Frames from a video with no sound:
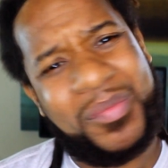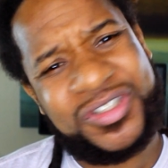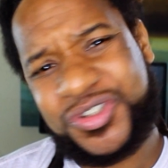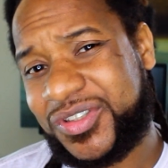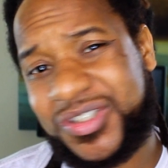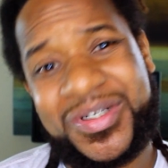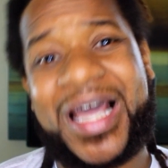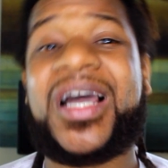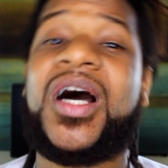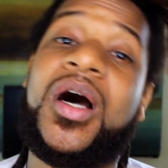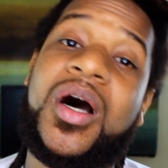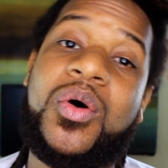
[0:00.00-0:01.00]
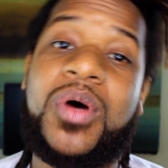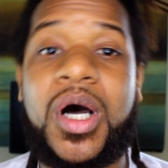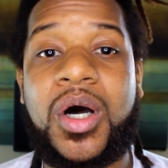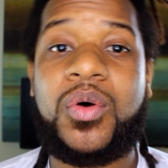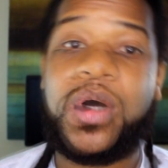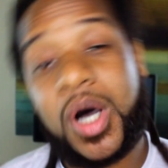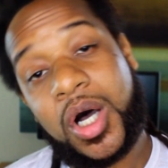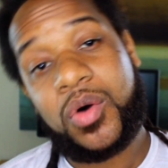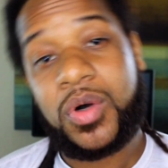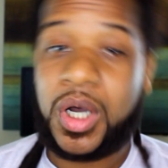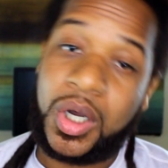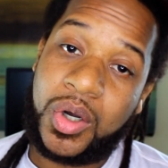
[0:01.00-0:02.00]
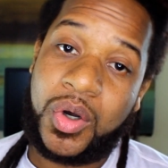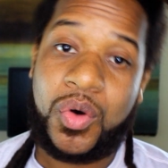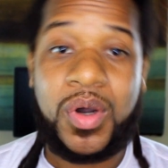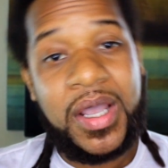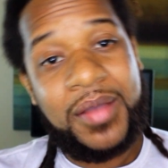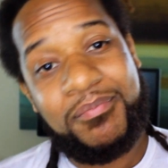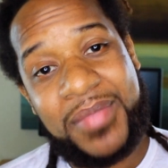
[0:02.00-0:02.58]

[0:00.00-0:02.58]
I'm gonna treat you like a ho ho ho ho